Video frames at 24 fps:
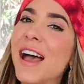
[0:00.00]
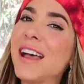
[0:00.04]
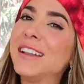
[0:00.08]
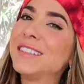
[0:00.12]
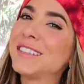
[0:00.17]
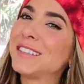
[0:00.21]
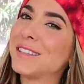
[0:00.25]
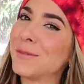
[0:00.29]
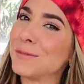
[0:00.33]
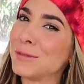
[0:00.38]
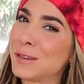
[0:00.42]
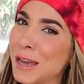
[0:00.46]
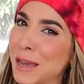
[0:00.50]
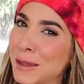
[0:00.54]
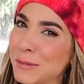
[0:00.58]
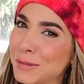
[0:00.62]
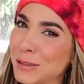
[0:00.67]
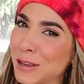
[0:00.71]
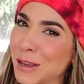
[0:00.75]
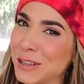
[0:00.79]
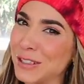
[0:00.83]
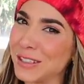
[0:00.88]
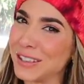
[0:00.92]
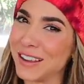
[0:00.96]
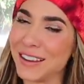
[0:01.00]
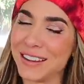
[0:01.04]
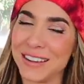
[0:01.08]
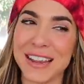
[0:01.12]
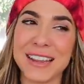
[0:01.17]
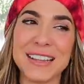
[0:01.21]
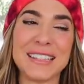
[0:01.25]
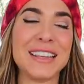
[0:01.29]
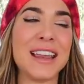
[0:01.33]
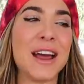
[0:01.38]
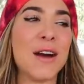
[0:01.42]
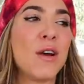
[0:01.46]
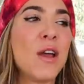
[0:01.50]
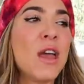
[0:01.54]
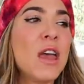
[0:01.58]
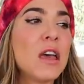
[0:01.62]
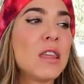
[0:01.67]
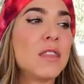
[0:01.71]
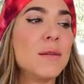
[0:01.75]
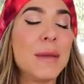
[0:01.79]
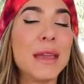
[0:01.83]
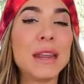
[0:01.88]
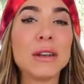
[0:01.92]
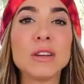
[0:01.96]
and sometimes on Sundays. Now,
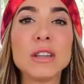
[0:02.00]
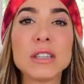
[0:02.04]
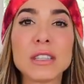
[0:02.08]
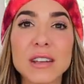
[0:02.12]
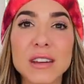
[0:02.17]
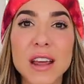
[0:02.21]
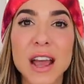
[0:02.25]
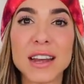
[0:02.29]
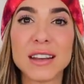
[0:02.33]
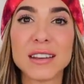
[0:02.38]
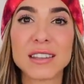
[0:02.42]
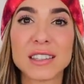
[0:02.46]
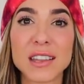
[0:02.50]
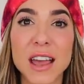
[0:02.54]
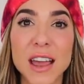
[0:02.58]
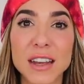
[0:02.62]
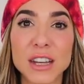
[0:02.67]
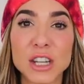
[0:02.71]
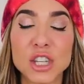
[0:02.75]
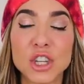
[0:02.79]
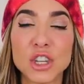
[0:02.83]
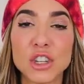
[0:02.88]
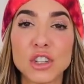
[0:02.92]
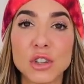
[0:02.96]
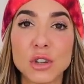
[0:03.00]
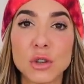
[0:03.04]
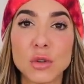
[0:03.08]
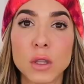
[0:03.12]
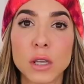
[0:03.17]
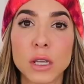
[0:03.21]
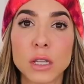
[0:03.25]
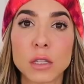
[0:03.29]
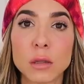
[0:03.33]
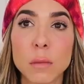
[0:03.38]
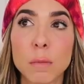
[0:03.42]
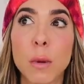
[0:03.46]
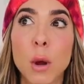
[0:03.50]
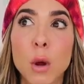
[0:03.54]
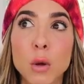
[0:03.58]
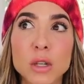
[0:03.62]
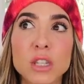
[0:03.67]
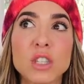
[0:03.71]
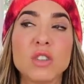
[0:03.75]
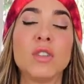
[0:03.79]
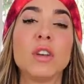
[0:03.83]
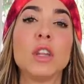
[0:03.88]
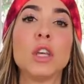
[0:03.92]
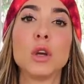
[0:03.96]
the main reason I decided to do this
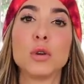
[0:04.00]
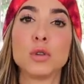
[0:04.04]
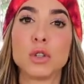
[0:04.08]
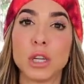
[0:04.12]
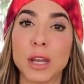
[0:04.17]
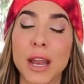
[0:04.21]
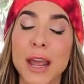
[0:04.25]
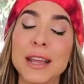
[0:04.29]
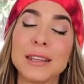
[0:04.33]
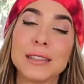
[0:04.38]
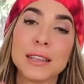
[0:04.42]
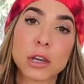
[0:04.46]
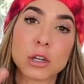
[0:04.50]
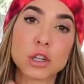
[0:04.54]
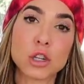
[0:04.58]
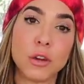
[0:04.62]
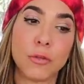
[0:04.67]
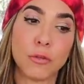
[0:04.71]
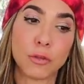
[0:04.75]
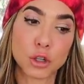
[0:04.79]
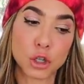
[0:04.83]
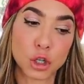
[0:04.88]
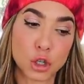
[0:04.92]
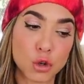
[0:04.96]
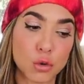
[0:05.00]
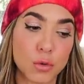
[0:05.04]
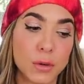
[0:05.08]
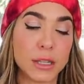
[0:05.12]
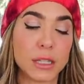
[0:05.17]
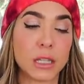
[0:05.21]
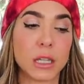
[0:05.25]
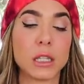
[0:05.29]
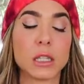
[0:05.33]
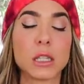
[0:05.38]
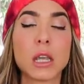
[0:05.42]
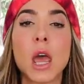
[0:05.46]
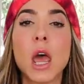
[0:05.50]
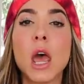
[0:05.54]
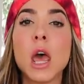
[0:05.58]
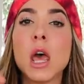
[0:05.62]
bonus video today is actually for two reasons.